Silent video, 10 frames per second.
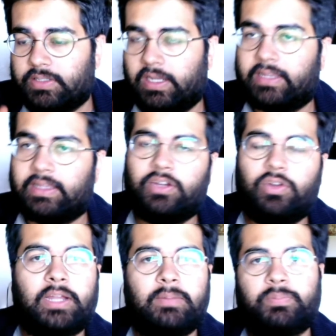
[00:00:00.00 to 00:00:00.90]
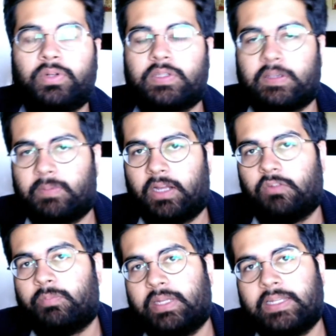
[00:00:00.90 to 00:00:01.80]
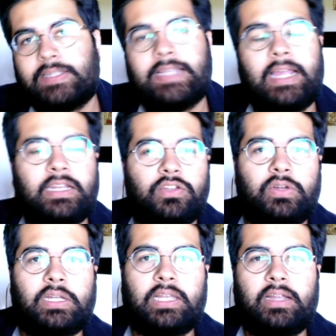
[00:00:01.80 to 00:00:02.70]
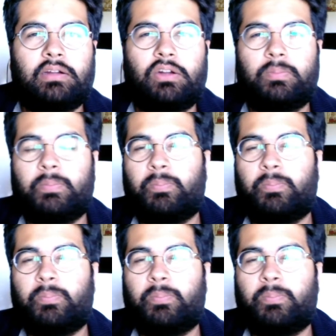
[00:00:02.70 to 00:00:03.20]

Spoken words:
So like there you can put some kind of money aside and you get like around